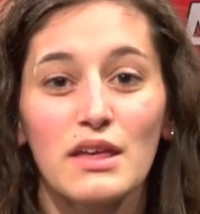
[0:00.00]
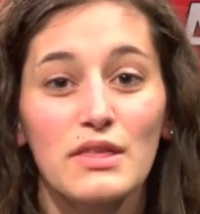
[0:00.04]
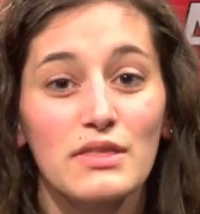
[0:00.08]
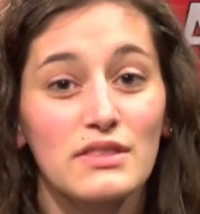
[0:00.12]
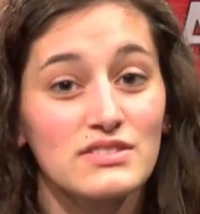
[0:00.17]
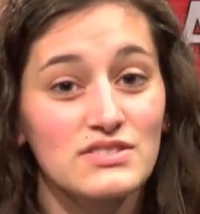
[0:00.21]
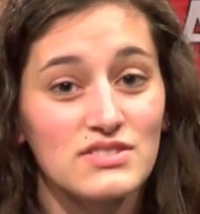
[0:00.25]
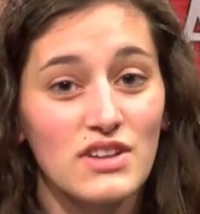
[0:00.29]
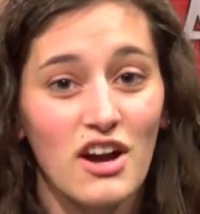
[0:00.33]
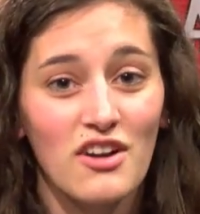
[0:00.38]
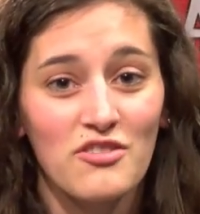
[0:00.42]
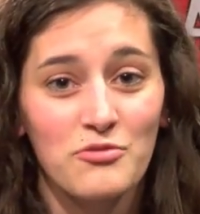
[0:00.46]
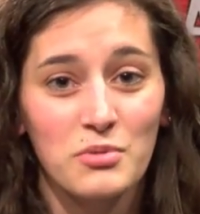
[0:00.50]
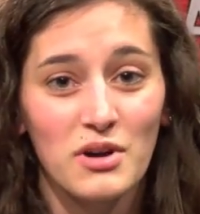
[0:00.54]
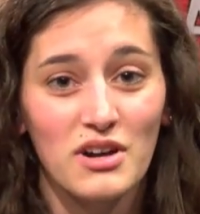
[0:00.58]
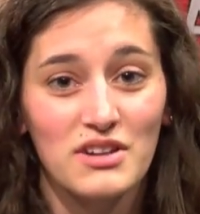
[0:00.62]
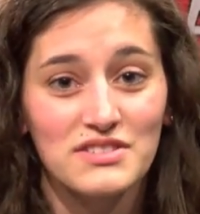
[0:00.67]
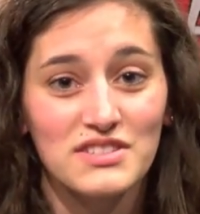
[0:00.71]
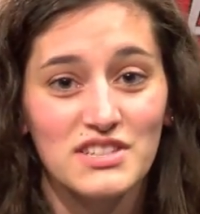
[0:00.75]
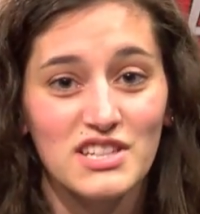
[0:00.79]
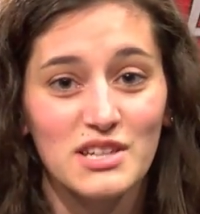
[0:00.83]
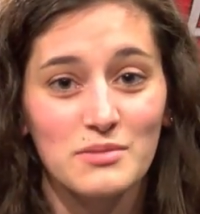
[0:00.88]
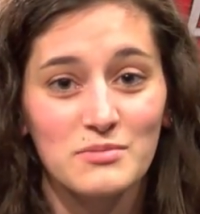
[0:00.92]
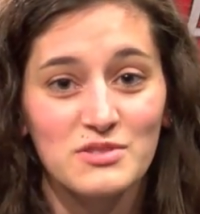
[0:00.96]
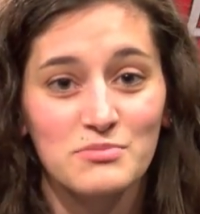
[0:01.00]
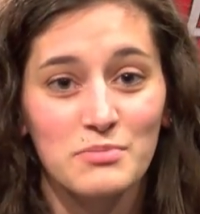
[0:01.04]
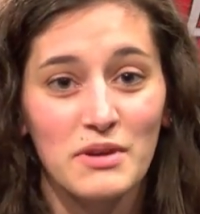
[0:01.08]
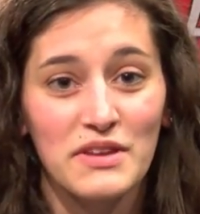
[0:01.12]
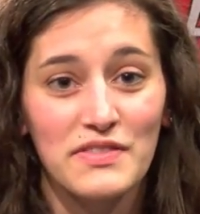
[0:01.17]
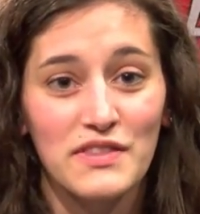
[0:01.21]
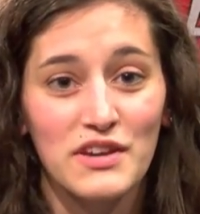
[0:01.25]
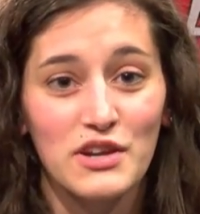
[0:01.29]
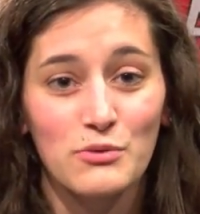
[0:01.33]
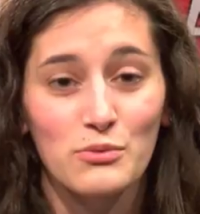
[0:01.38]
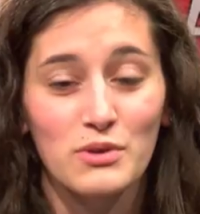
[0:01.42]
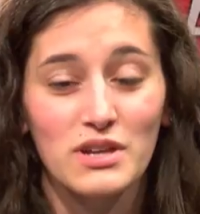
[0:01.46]
The softball team
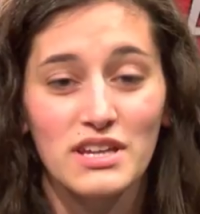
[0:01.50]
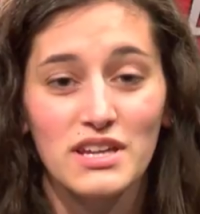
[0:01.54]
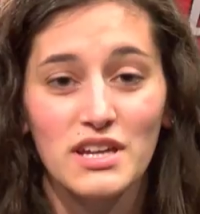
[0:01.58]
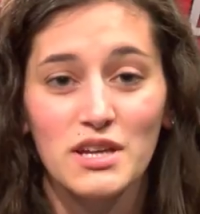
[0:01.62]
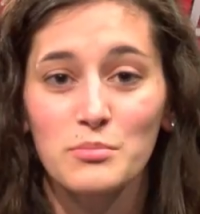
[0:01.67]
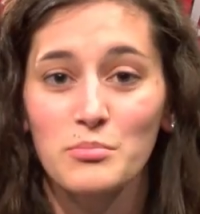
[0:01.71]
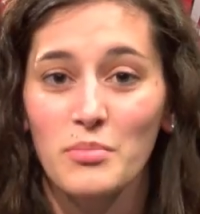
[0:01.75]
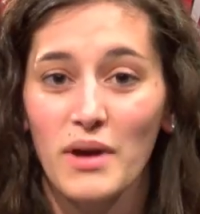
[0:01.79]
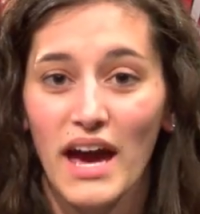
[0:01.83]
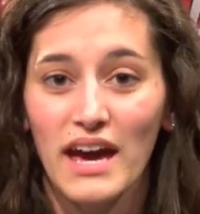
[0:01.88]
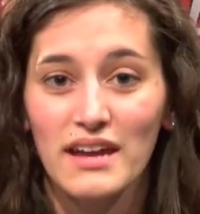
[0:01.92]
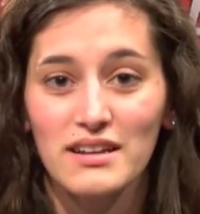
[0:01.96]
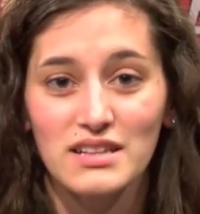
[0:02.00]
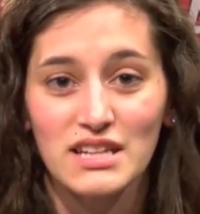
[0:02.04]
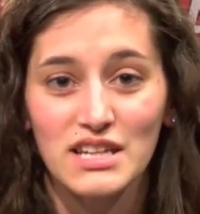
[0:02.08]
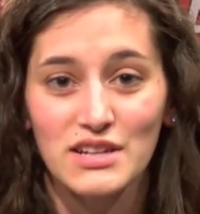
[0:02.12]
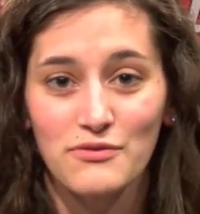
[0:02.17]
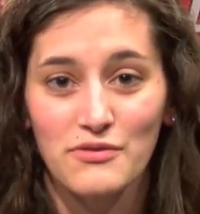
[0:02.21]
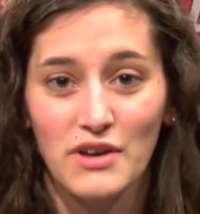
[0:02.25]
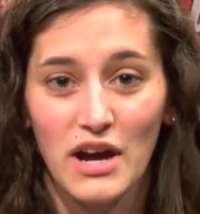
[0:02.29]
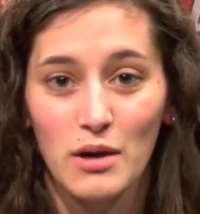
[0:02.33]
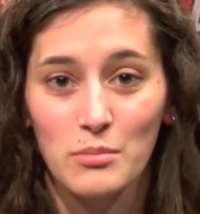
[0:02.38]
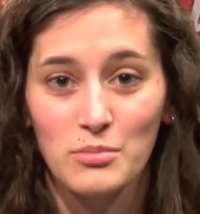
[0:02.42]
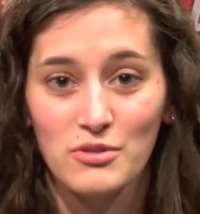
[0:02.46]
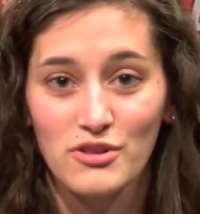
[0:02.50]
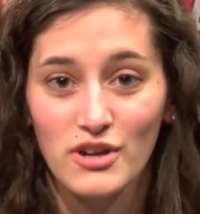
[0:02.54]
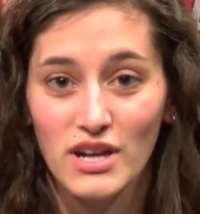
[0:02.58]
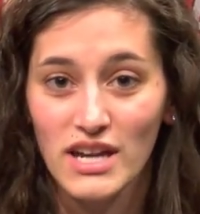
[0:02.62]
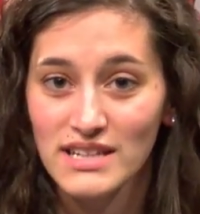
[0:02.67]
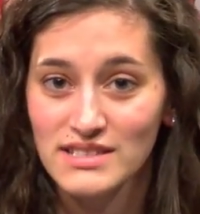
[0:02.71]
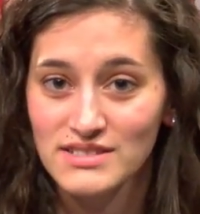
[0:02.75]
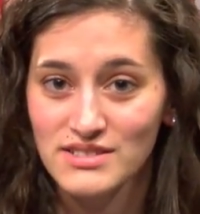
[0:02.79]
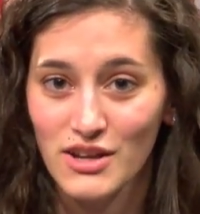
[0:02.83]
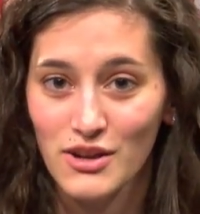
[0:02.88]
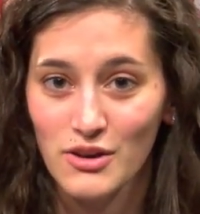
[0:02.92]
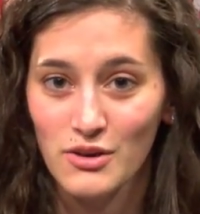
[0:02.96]
spent their weekend battling
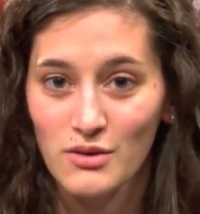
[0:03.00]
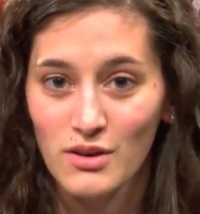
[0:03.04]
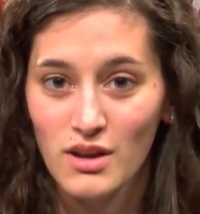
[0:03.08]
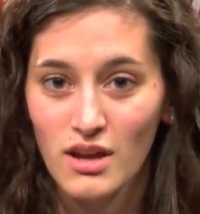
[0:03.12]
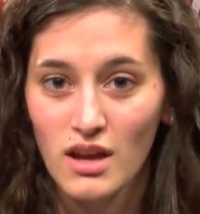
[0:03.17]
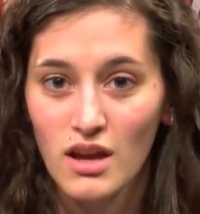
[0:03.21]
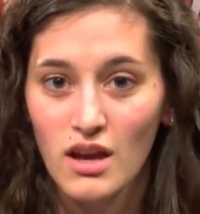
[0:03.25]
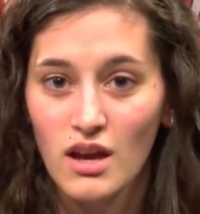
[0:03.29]
Valparaiso.